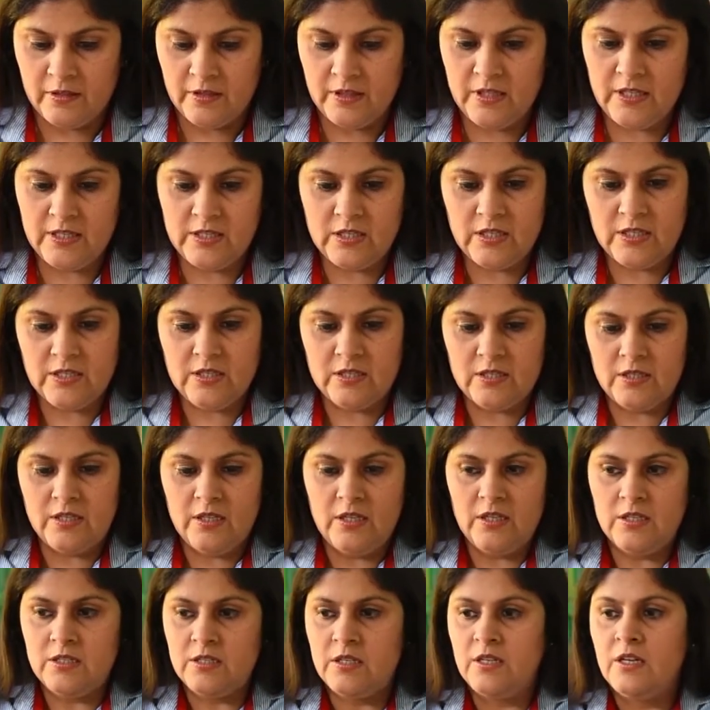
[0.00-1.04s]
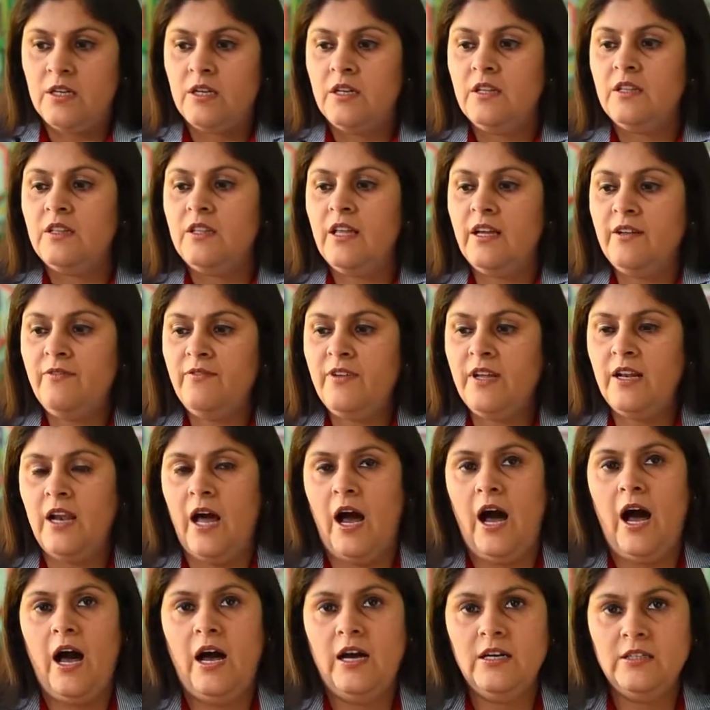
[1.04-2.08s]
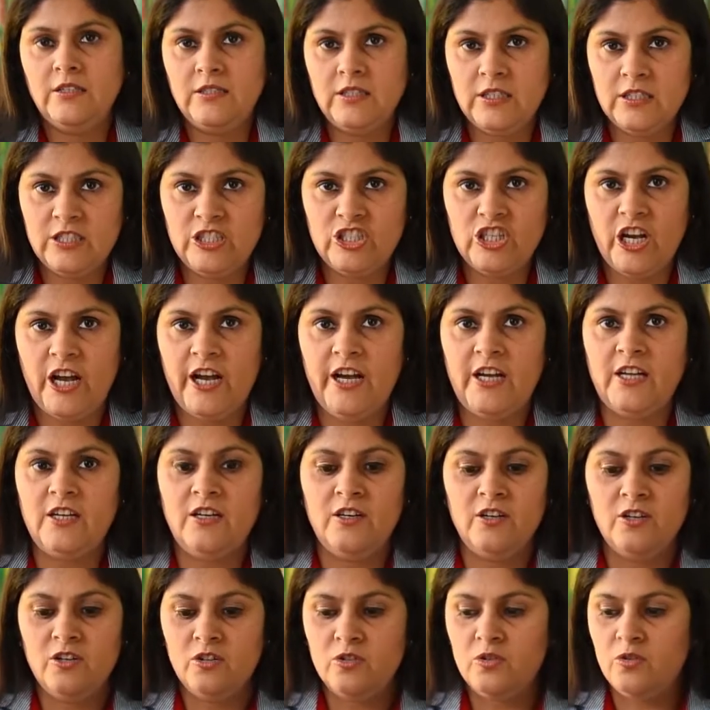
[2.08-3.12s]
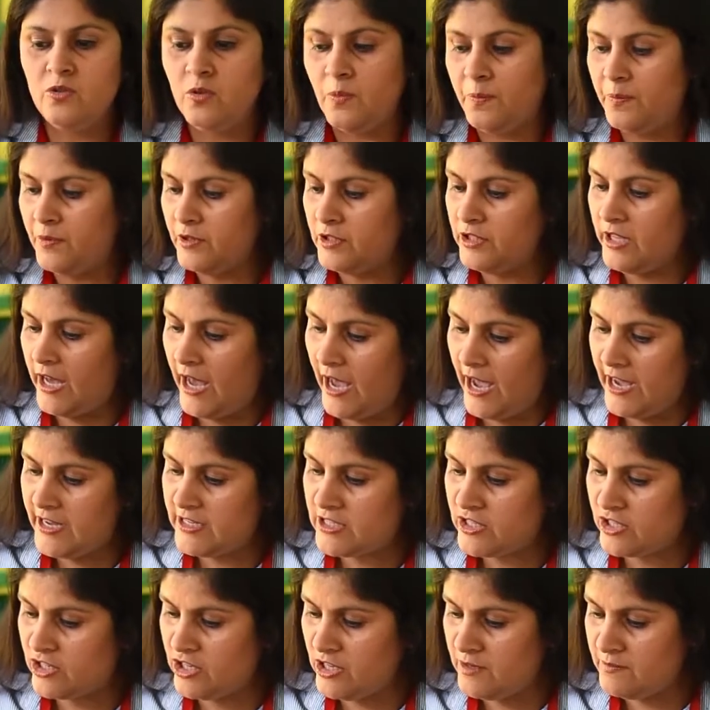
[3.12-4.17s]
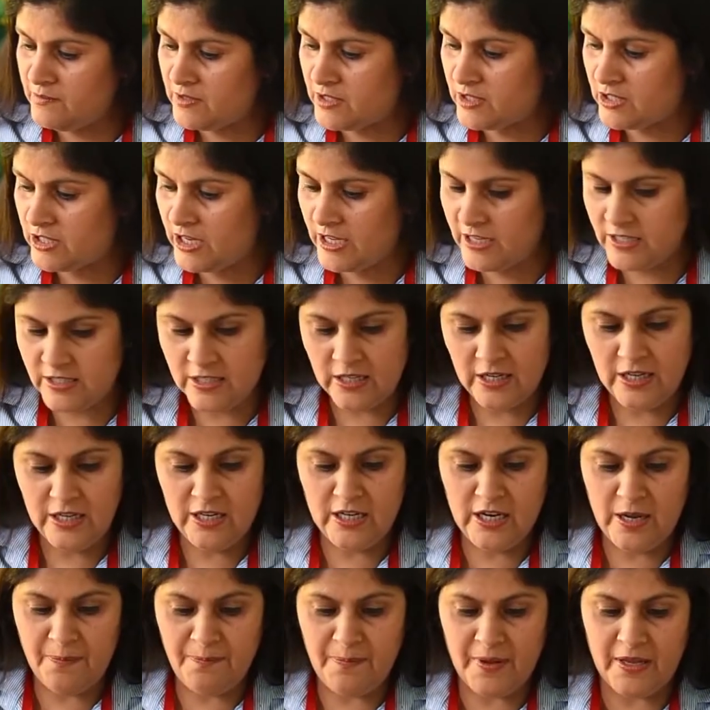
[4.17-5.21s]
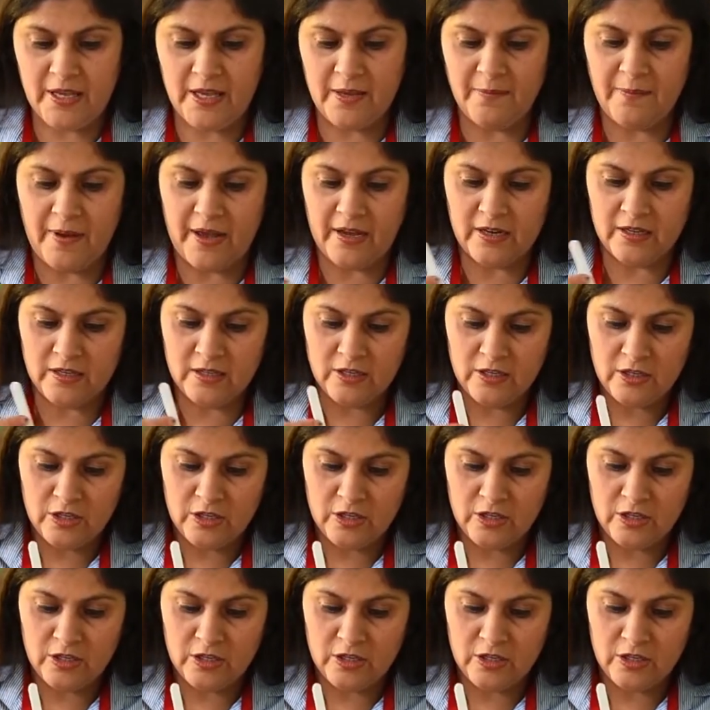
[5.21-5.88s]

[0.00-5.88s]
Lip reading: This is this. Then we'll ask the child to put the ice cream sticks in a piggy bank.